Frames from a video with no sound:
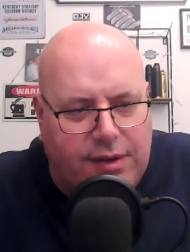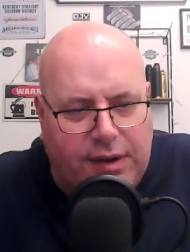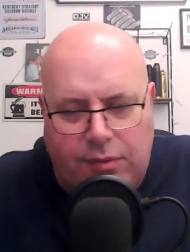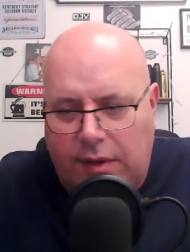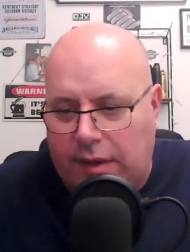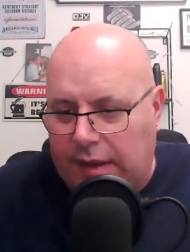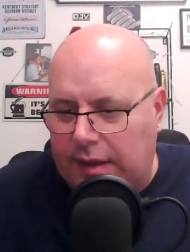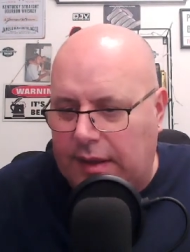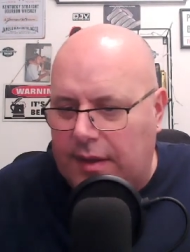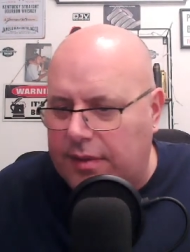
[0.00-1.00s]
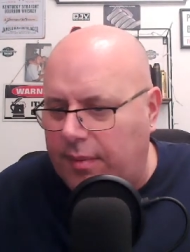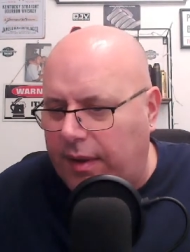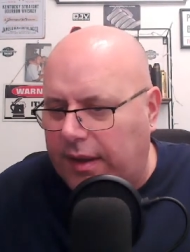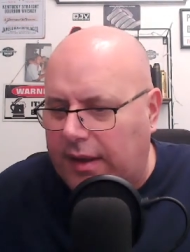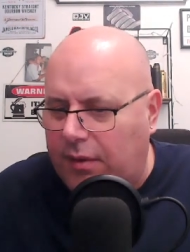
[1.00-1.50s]
do to
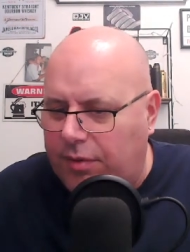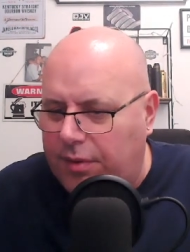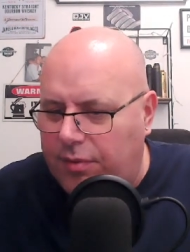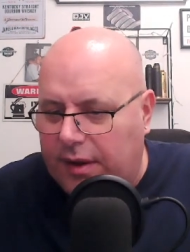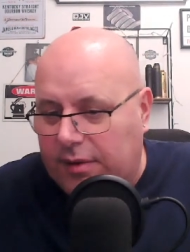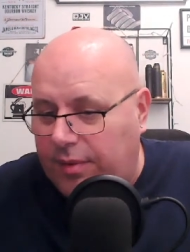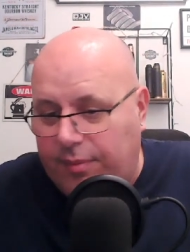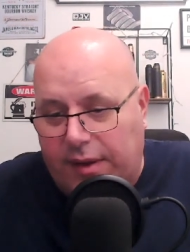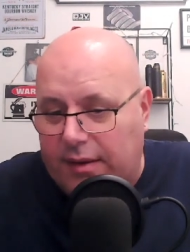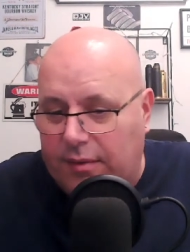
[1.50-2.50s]
make your YouTube channel a bit bigger.